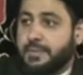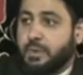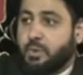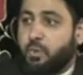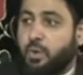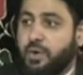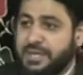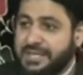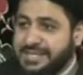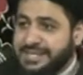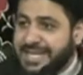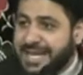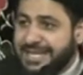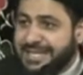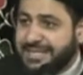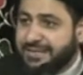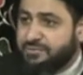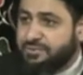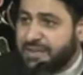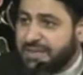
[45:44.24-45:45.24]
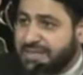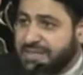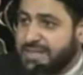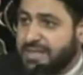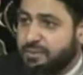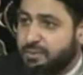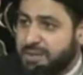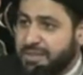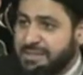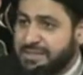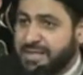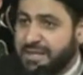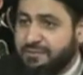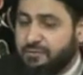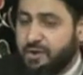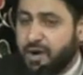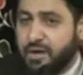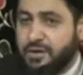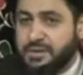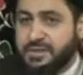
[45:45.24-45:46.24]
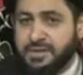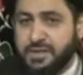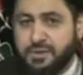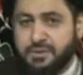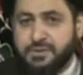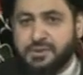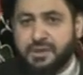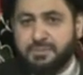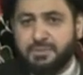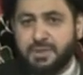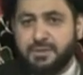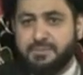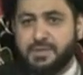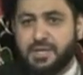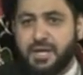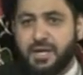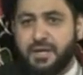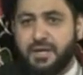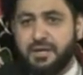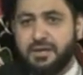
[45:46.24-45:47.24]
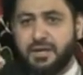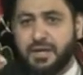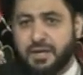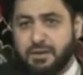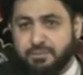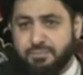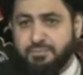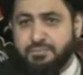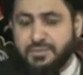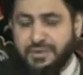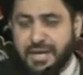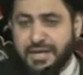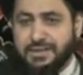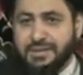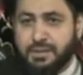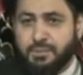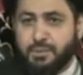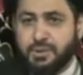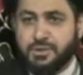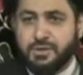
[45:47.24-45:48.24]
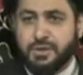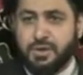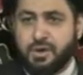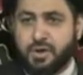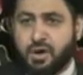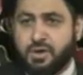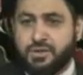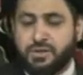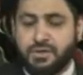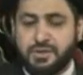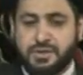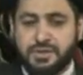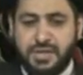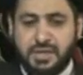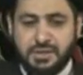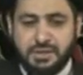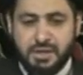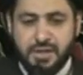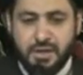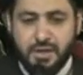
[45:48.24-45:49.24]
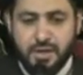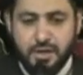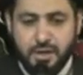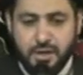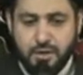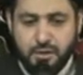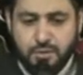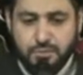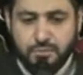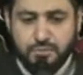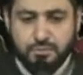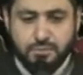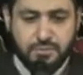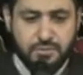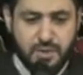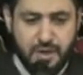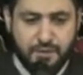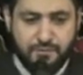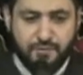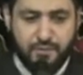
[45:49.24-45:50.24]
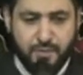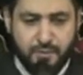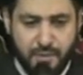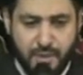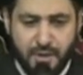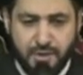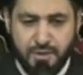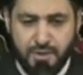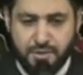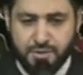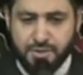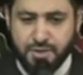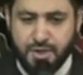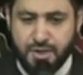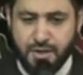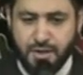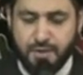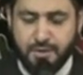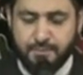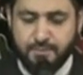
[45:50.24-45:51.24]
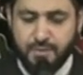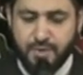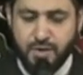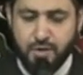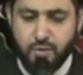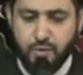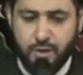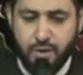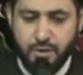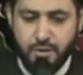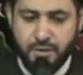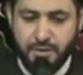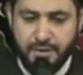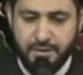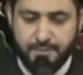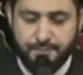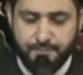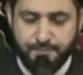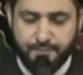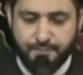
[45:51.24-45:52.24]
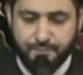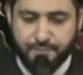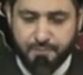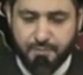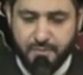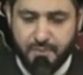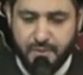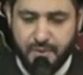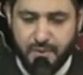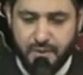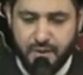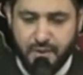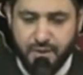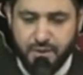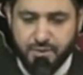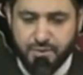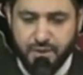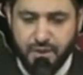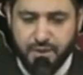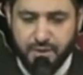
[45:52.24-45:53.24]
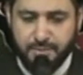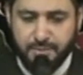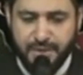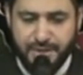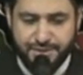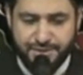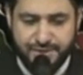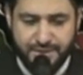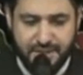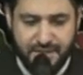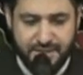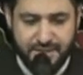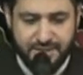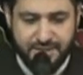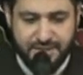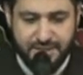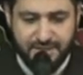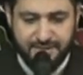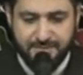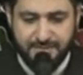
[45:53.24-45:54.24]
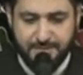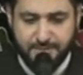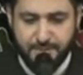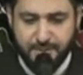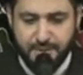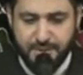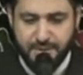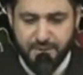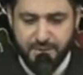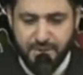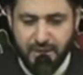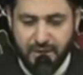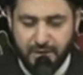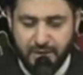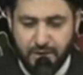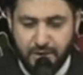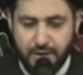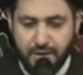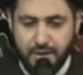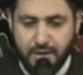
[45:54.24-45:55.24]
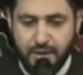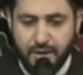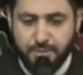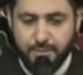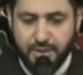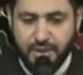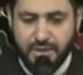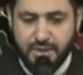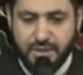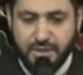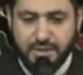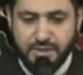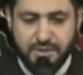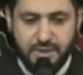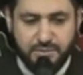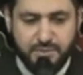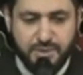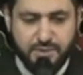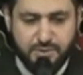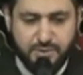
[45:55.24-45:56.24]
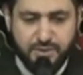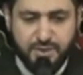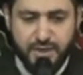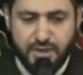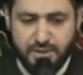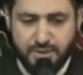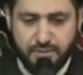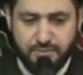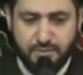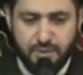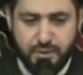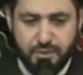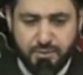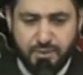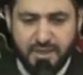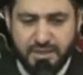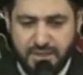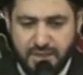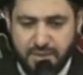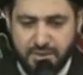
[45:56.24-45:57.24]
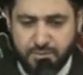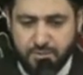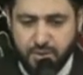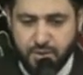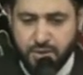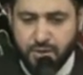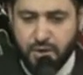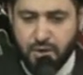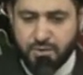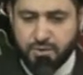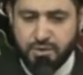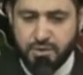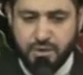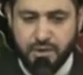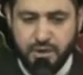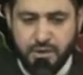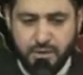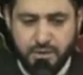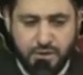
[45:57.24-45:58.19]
What is that reason? What is that virus? You know, sometimes they take someone to the doctor and says, you know, God forbid, may Allah, inshallah, cure all the, inshallah, patient and sick people, inshallah. But sometimes you take them, you know, they take them to the doctor.